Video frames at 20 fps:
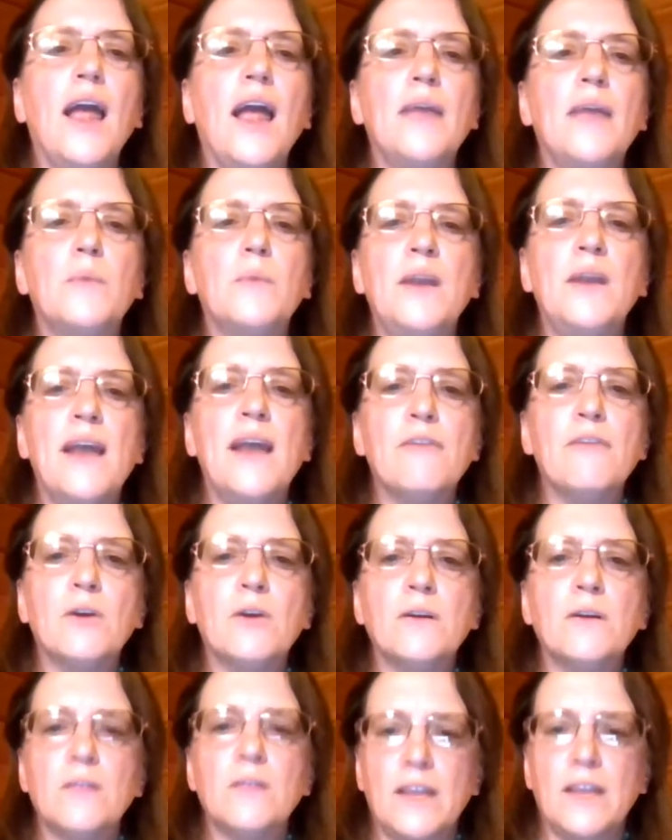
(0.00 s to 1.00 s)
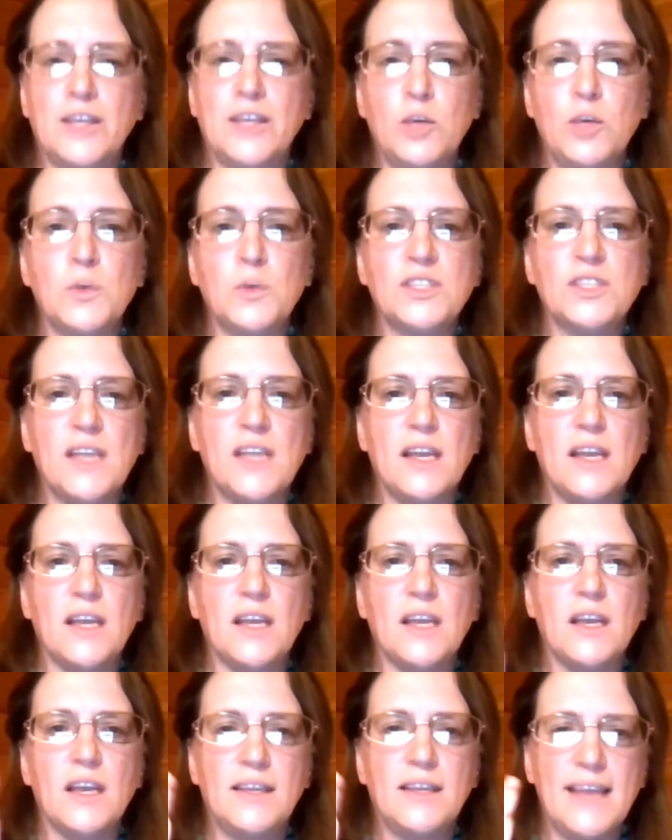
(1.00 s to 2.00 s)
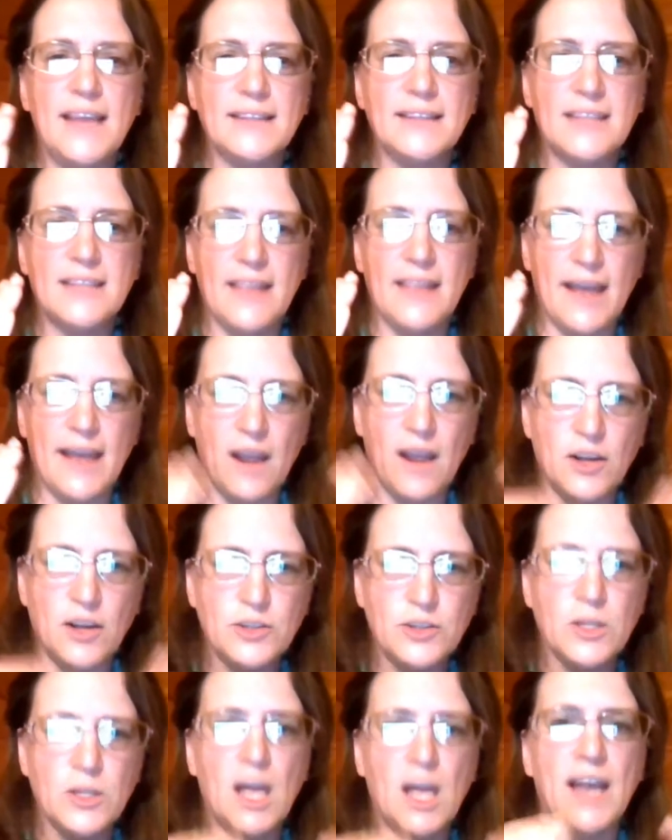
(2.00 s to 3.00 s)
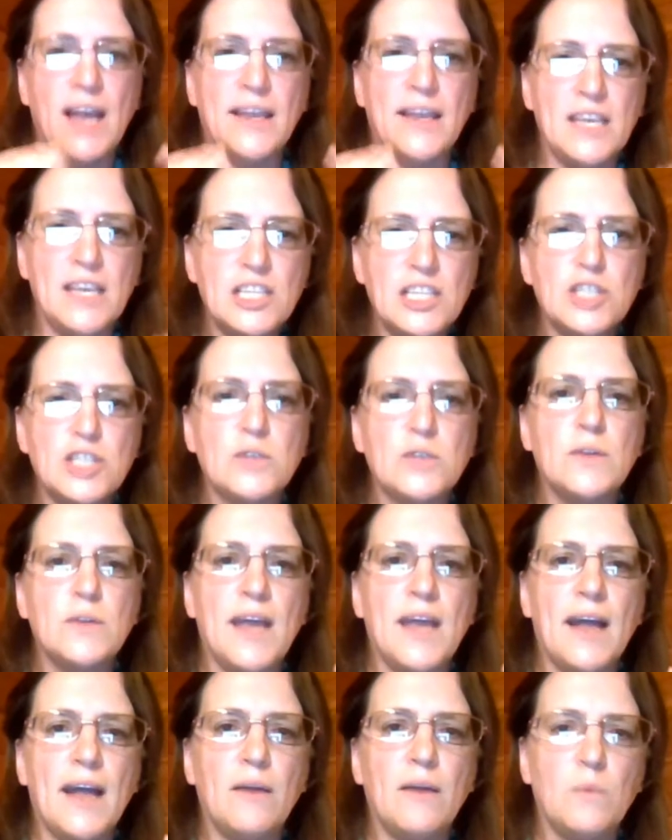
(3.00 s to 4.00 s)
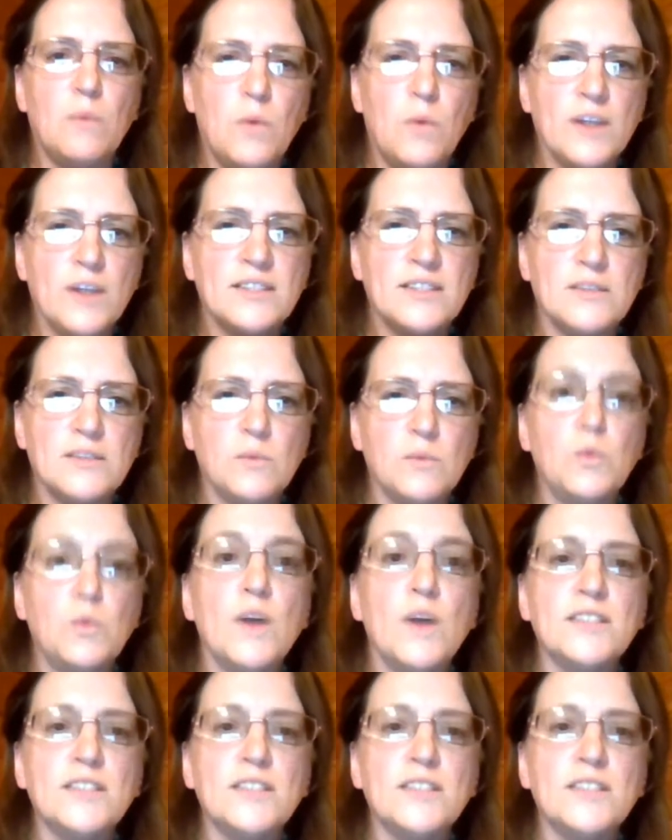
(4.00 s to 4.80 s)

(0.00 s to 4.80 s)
And we never, like you were saying, get to that underlying issue, that what's